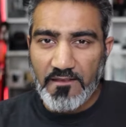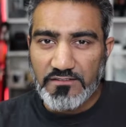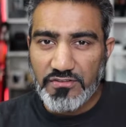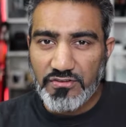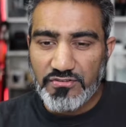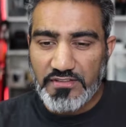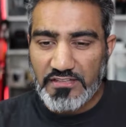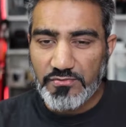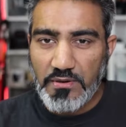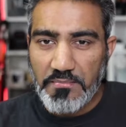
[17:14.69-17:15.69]
So
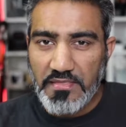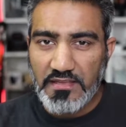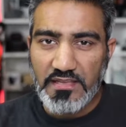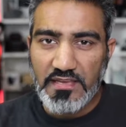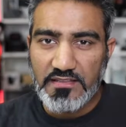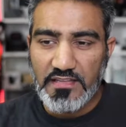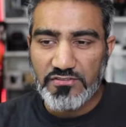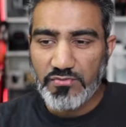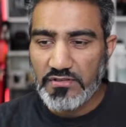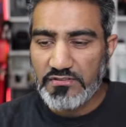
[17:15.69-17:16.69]
that's what I'm thinking.
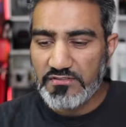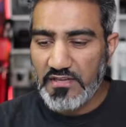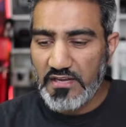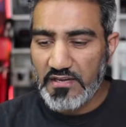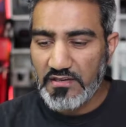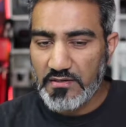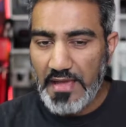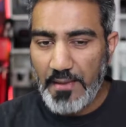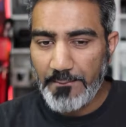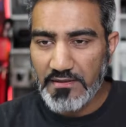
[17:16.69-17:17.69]
That's what's going to
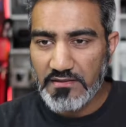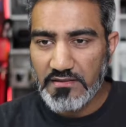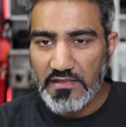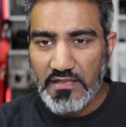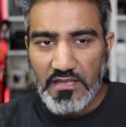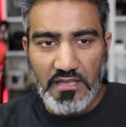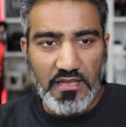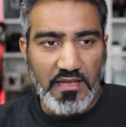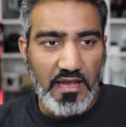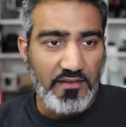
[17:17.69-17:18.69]
happen.
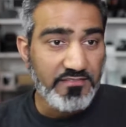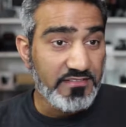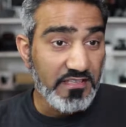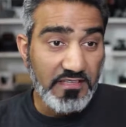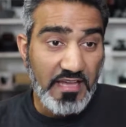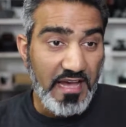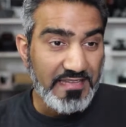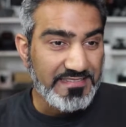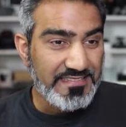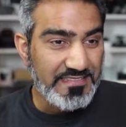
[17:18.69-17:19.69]
I've still
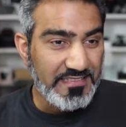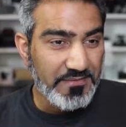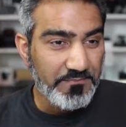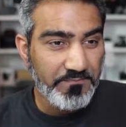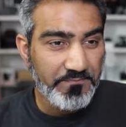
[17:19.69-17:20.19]
got 10